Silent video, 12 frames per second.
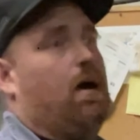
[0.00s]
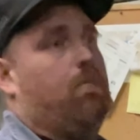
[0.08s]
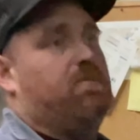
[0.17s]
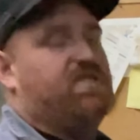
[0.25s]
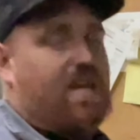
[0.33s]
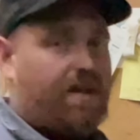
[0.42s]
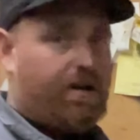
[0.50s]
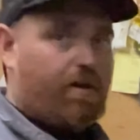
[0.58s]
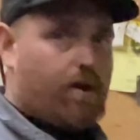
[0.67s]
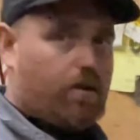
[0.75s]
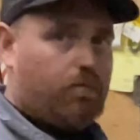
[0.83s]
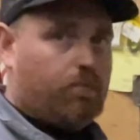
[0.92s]

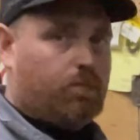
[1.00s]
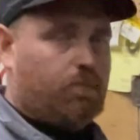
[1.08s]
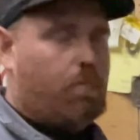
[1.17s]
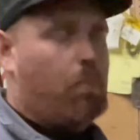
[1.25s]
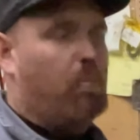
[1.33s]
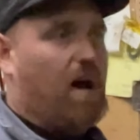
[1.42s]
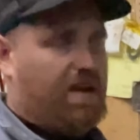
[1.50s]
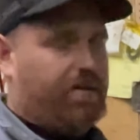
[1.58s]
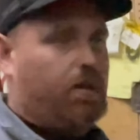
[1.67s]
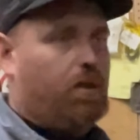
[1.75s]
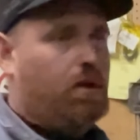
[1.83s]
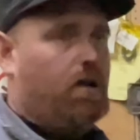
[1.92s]
secondary,
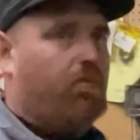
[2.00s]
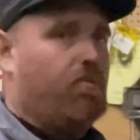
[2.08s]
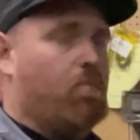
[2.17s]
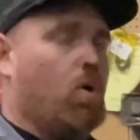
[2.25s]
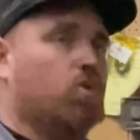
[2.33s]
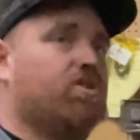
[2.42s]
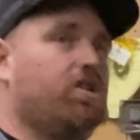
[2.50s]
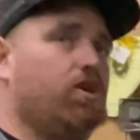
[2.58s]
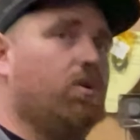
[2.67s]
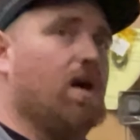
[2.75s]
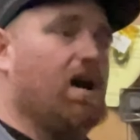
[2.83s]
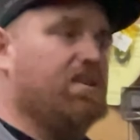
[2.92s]
but for most of you
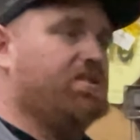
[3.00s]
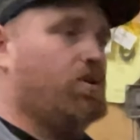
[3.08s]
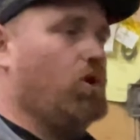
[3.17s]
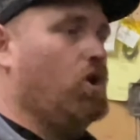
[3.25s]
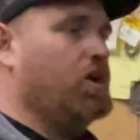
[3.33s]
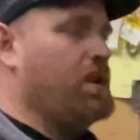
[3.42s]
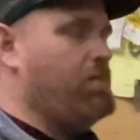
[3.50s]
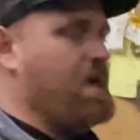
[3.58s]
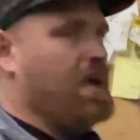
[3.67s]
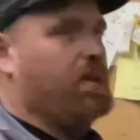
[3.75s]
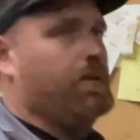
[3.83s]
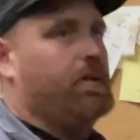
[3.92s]
guys that are looking to make